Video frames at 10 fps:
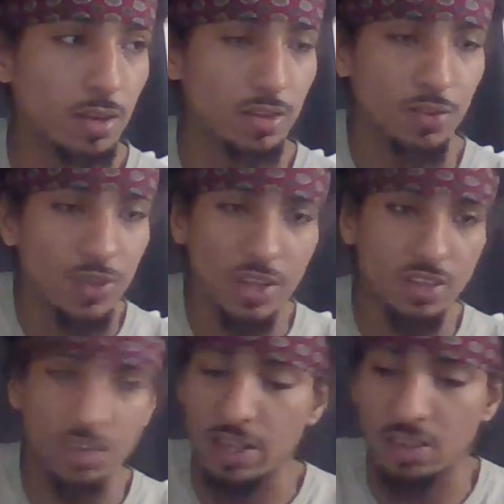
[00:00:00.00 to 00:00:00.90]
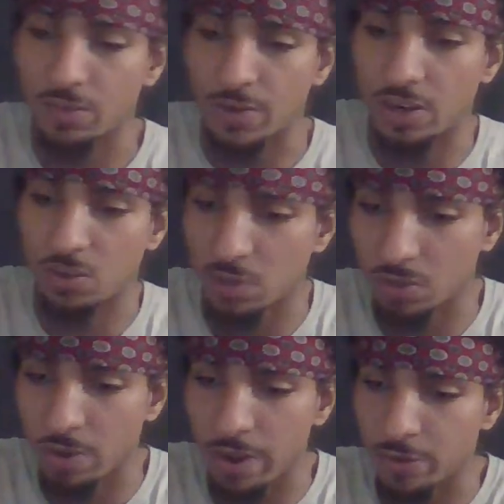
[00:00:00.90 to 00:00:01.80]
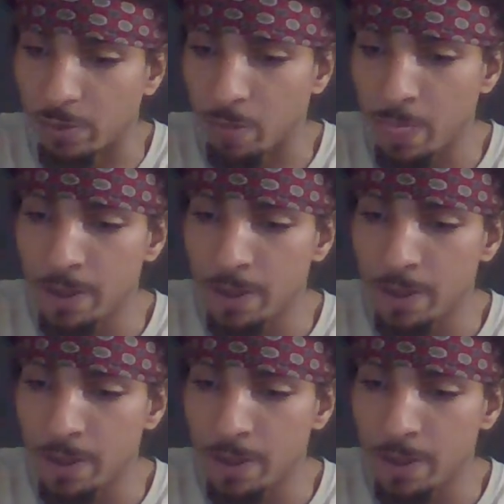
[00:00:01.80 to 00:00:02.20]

defense against the virus whatsoever.